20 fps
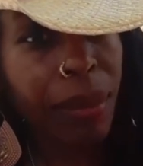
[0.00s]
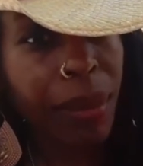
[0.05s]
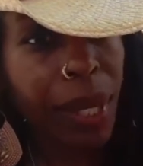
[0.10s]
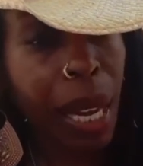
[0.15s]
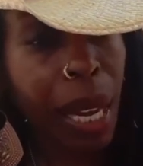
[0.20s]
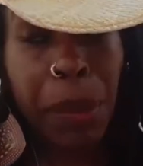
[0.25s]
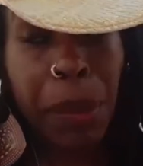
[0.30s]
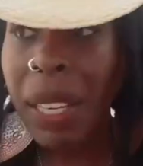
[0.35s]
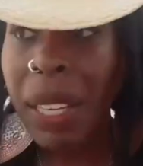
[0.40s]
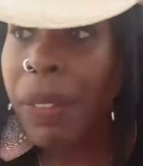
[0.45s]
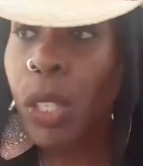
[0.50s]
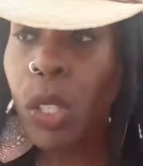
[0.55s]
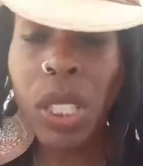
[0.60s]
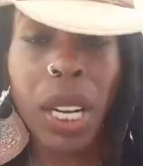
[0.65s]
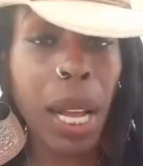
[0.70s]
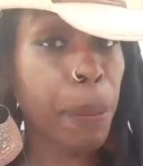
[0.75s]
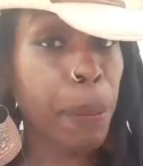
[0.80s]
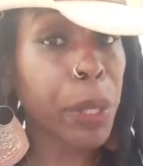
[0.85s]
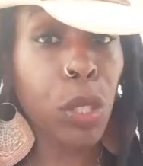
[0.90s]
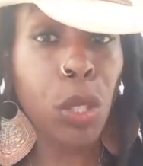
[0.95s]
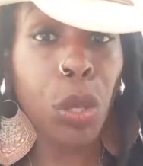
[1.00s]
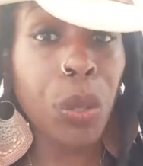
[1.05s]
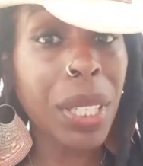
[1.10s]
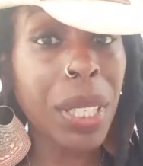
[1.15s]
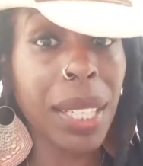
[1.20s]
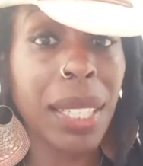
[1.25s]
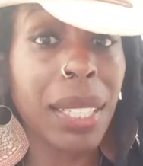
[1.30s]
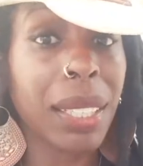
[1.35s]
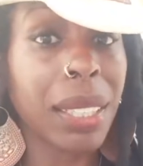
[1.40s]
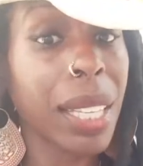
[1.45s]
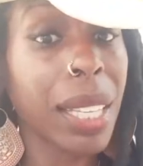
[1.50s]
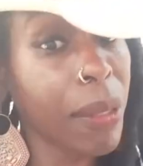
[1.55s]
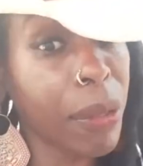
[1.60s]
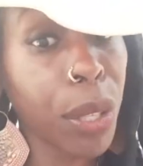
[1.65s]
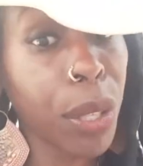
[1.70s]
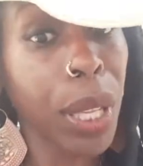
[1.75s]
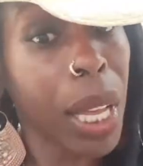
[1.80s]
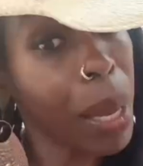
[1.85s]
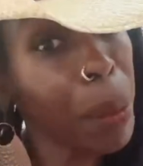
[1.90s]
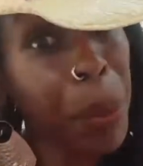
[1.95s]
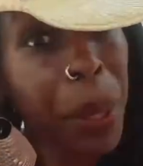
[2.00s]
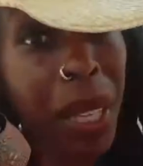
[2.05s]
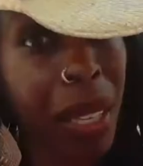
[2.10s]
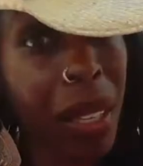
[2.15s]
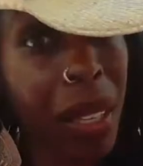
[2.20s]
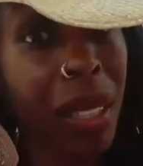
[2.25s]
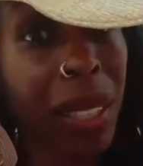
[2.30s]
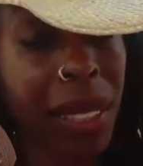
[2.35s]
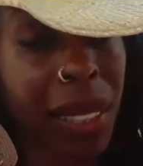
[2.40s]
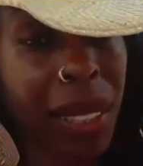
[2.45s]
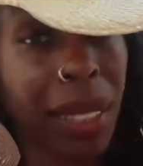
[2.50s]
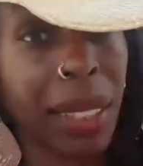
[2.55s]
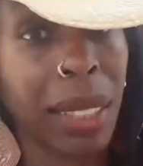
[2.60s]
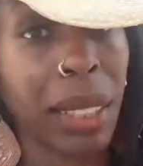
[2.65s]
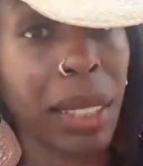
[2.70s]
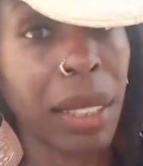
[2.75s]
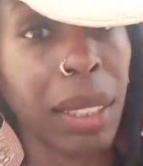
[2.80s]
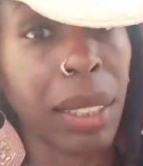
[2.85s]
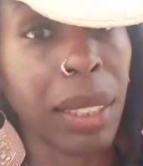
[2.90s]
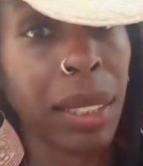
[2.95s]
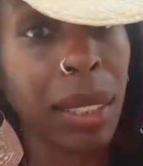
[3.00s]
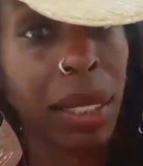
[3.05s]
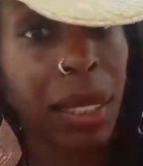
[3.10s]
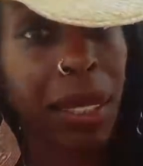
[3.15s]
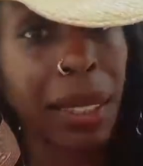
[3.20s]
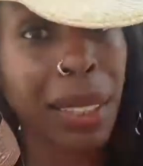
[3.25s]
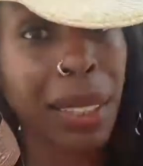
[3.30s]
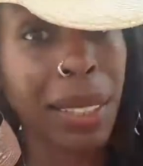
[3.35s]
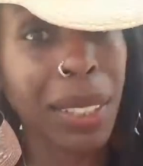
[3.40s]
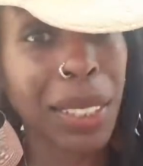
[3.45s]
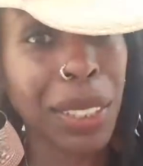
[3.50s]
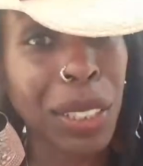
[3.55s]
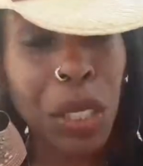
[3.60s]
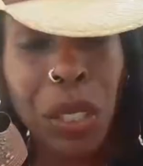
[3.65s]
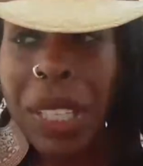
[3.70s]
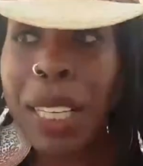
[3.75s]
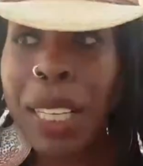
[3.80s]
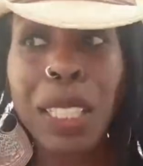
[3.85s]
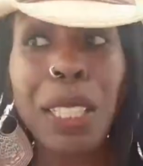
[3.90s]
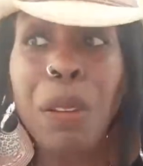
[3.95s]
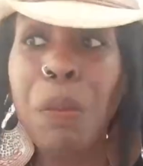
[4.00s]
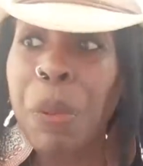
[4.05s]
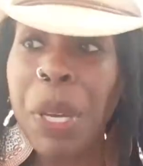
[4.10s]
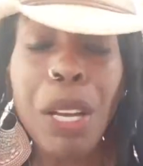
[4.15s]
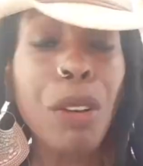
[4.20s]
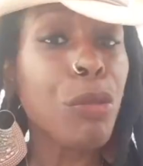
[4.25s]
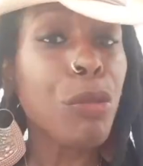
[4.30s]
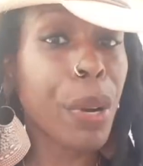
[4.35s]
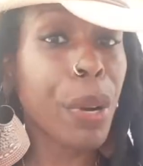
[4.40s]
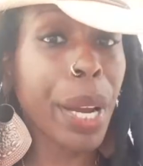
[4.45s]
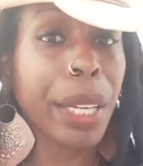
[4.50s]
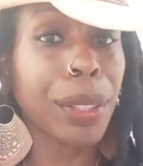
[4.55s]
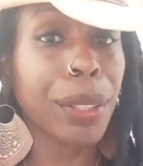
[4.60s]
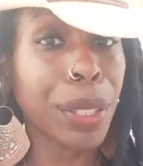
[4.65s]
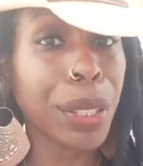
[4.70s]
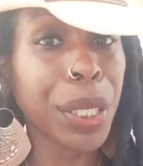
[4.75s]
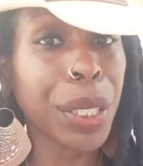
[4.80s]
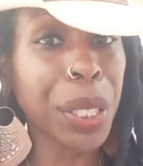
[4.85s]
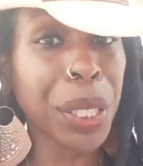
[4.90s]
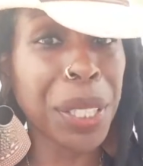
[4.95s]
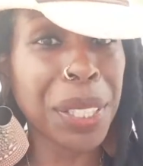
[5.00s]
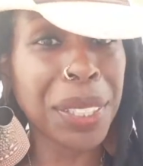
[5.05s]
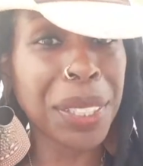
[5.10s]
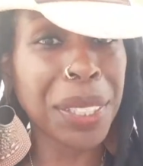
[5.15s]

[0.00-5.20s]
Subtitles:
I'm giving you an opportunity to level up here. You're not going to be a regular girl.